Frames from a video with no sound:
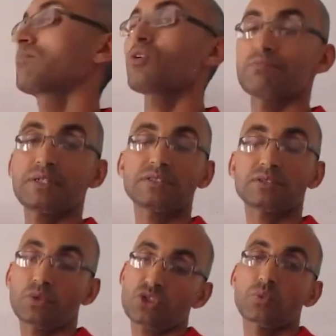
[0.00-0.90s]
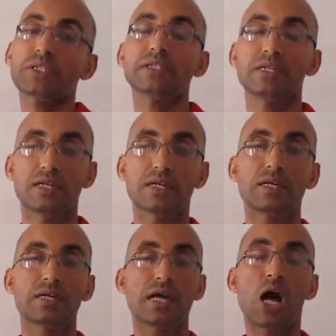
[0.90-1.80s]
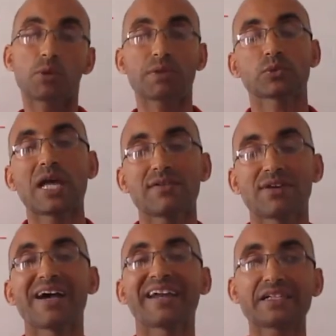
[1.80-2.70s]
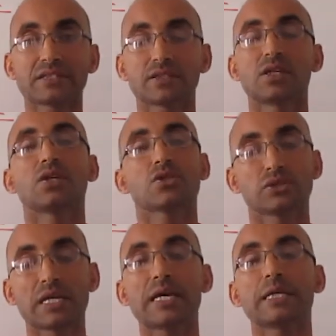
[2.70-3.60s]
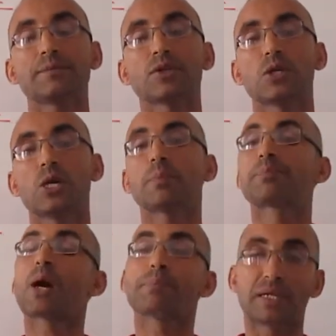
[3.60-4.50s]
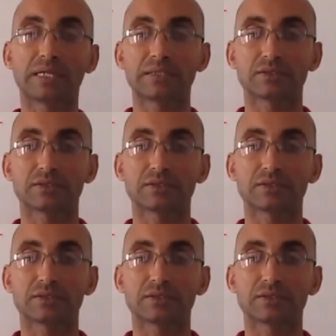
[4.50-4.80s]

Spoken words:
movement, which we hope that we have highlighted today properly.